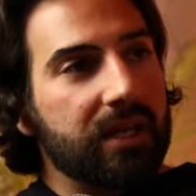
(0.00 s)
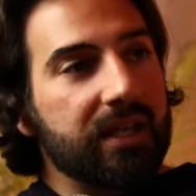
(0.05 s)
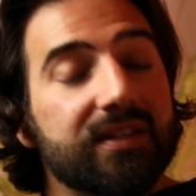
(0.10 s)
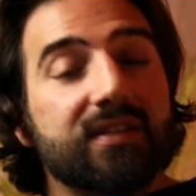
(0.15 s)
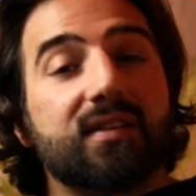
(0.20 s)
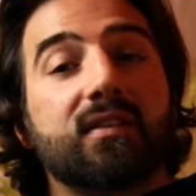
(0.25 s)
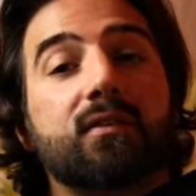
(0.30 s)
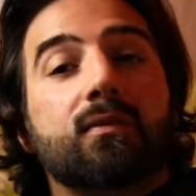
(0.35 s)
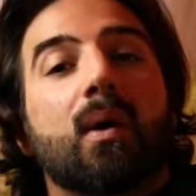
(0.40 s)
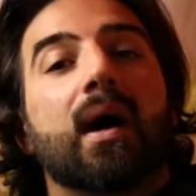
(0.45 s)

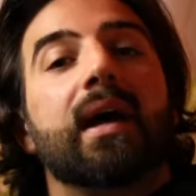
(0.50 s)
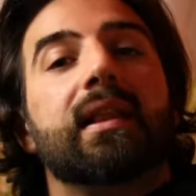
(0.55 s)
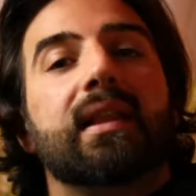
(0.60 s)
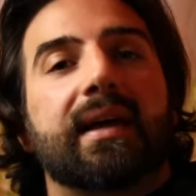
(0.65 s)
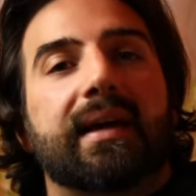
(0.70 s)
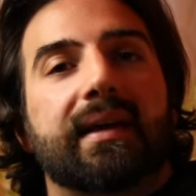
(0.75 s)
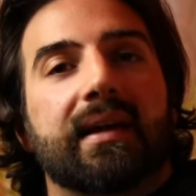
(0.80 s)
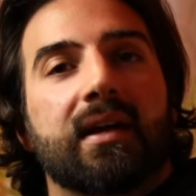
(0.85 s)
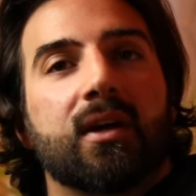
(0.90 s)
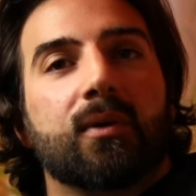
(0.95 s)
This is why,
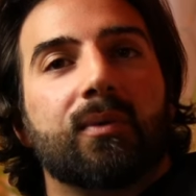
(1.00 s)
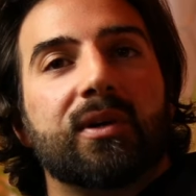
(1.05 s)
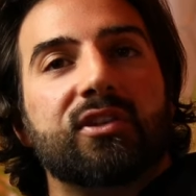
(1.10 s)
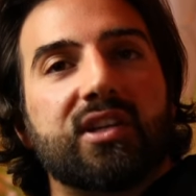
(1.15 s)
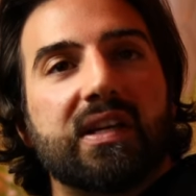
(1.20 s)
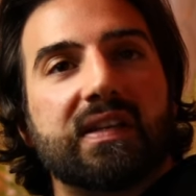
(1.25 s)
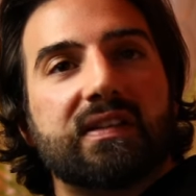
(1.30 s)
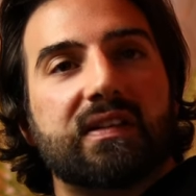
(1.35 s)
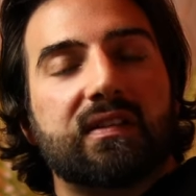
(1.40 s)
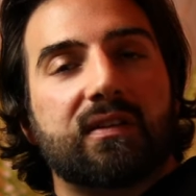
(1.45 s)
like when
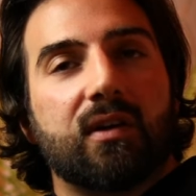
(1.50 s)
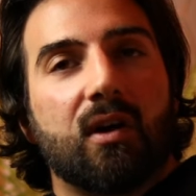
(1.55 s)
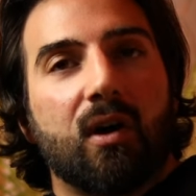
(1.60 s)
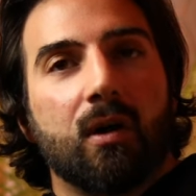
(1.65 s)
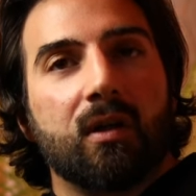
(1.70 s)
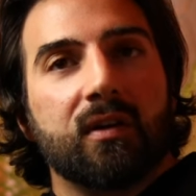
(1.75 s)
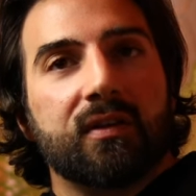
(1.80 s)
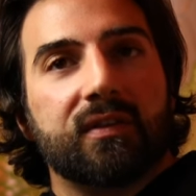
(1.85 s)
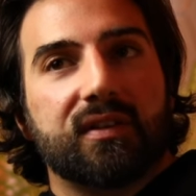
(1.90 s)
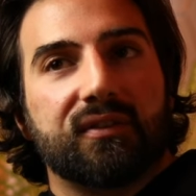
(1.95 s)
Jesus
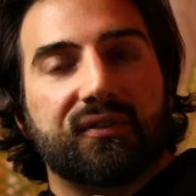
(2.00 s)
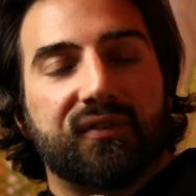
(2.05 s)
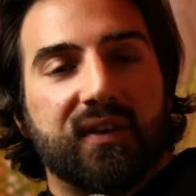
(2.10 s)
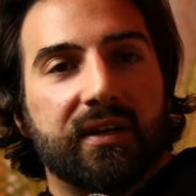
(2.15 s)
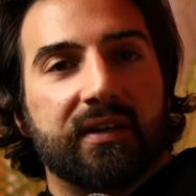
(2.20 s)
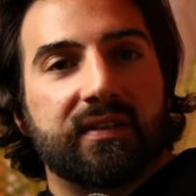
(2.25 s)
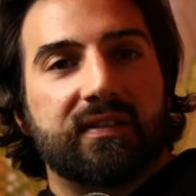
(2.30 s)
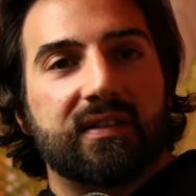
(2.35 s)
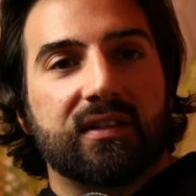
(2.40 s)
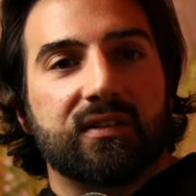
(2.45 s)
calls the
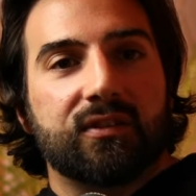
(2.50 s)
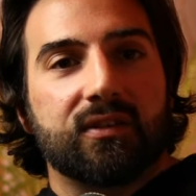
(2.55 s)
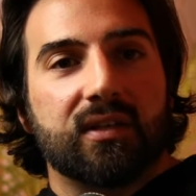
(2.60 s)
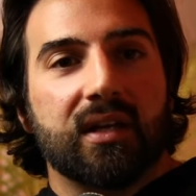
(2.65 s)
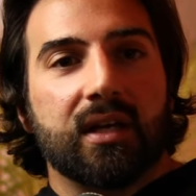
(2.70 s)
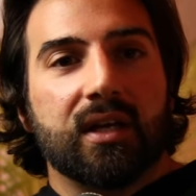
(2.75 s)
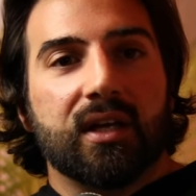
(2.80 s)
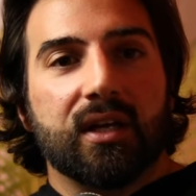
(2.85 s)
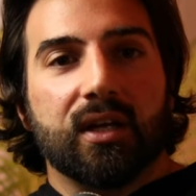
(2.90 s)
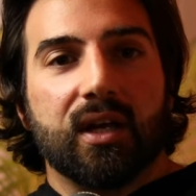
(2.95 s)
Pharisees
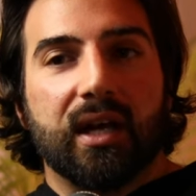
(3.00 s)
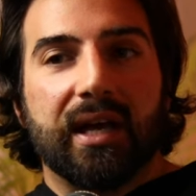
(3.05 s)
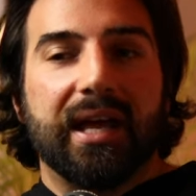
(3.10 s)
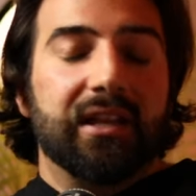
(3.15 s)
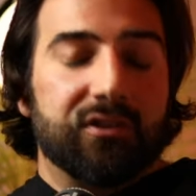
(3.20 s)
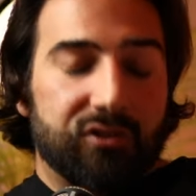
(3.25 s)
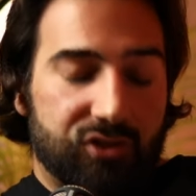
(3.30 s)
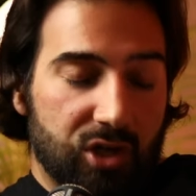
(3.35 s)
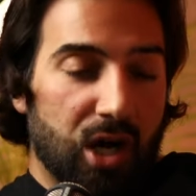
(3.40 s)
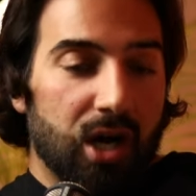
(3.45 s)

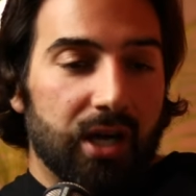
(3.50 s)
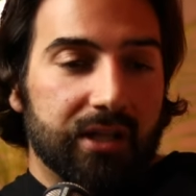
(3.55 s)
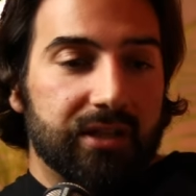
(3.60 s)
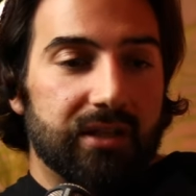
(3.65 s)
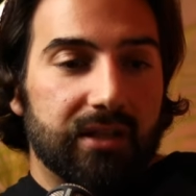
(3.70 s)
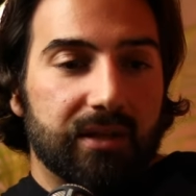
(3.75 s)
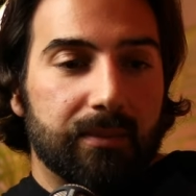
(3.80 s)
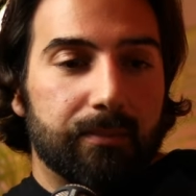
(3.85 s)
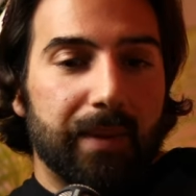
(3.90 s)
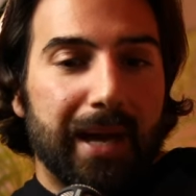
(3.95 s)
and John
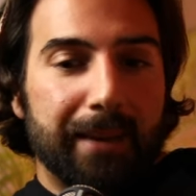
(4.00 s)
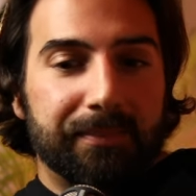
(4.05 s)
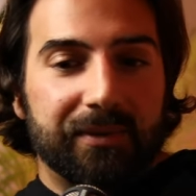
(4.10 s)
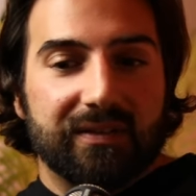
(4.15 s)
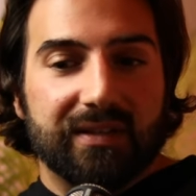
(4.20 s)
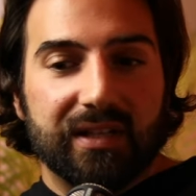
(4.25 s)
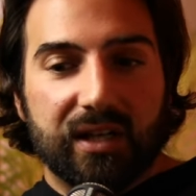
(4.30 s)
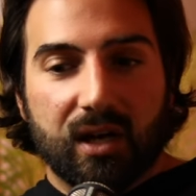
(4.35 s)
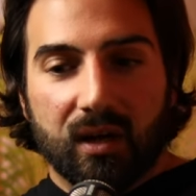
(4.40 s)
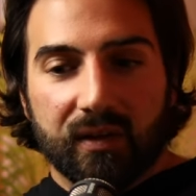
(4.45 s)
the
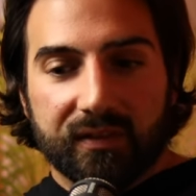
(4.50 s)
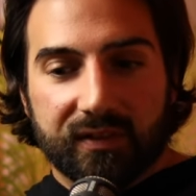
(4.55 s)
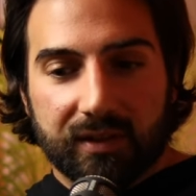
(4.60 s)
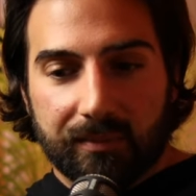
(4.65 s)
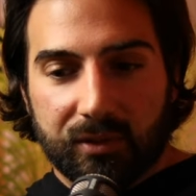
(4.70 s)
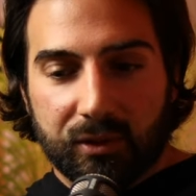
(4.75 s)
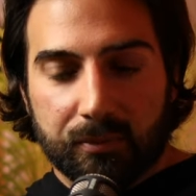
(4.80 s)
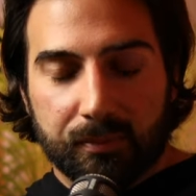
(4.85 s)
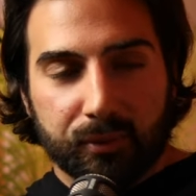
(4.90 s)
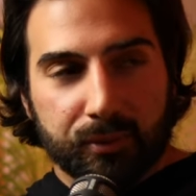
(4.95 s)
Baptist, he calls
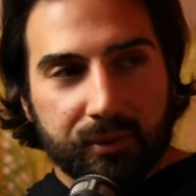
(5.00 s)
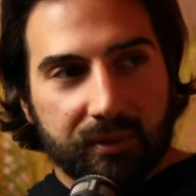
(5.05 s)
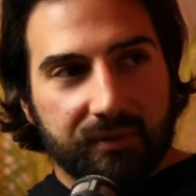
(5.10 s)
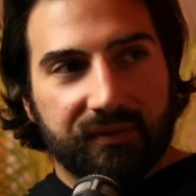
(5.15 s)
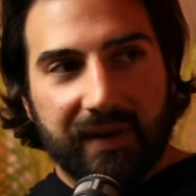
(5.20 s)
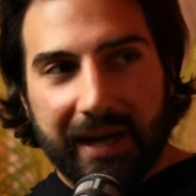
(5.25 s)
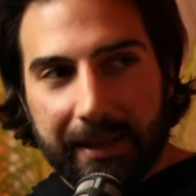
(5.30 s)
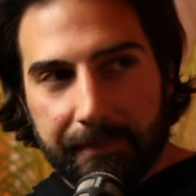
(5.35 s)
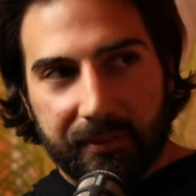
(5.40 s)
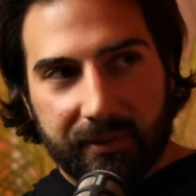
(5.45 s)
them you brood of
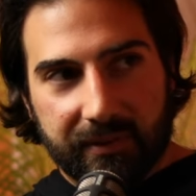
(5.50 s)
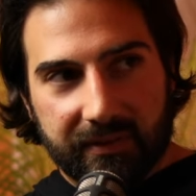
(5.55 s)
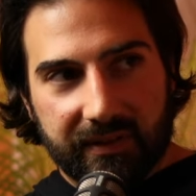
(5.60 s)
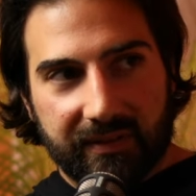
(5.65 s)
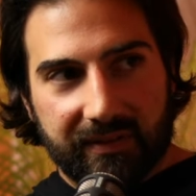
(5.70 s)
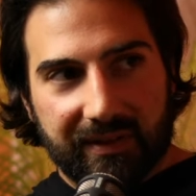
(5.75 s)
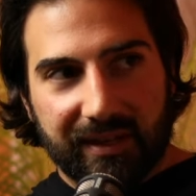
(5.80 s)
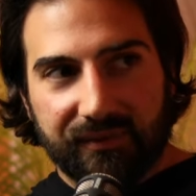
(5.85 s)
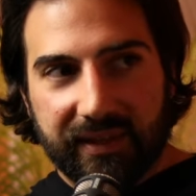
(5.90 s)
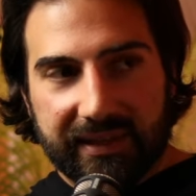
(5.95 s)
vipers
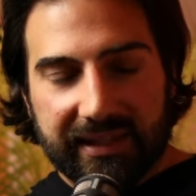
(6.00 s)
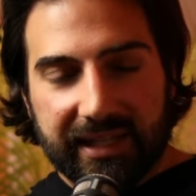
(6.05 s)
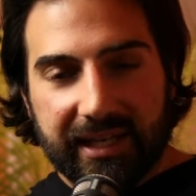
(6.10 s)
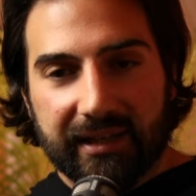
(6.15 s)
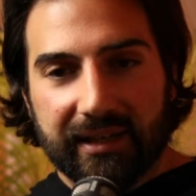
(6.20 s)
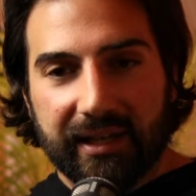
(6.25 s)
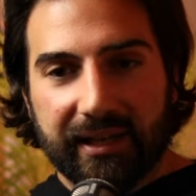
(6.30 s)
and stuff like that.